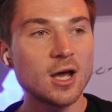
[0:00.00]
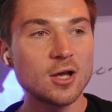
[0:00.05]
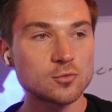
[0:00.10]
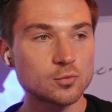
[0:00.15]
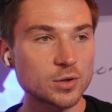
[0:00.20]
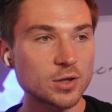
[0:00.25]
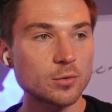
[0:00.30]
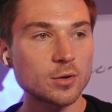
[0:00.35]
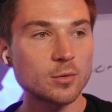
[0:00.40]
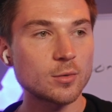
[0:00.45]

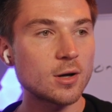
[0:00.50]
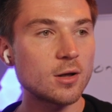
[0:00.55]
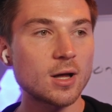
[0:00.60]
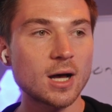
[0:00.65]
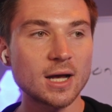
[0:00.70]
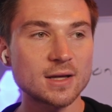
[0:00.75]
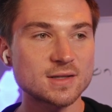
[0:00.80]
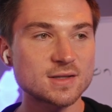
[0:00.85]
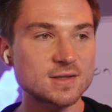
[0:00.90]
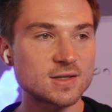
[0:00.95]
Really, really well.
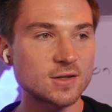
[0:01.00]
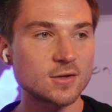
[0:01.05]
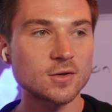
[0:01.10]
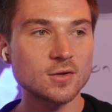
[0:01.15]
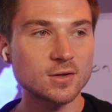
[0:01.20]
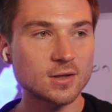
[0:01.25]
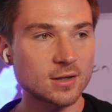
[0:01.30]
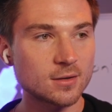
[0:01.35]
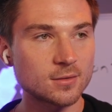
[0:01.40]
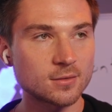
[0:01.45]
I
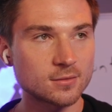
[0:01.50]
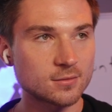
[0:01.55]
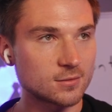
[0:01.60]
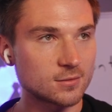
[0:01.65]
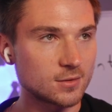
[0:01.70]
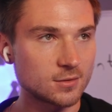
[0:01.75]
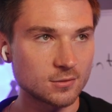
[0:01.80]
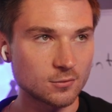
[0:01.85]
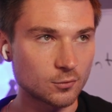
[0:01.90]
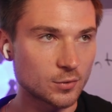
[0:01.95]
still
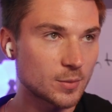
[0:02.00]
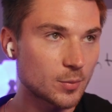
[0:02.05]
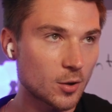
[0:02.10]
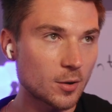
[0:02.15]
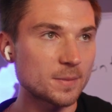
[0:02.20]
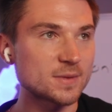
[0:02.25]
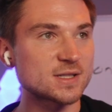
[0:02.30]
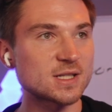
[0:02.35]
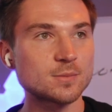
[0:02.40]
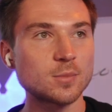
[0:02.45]

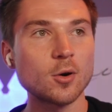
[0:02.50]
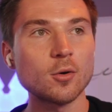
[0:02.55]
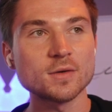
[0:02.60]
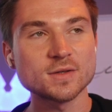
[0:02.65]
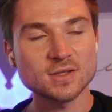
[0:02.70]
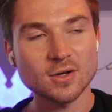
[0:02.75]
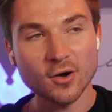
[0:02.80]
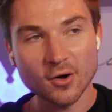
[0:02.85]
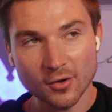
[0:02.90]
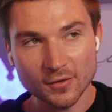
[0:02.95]
repurpose this
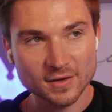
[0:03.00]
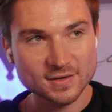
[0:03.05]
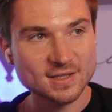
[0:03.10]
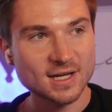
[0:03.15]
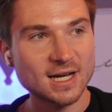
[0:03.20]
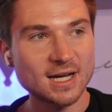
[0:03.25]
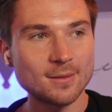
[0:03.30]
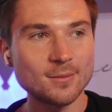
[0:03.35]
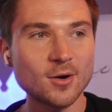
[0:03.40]
post all the time.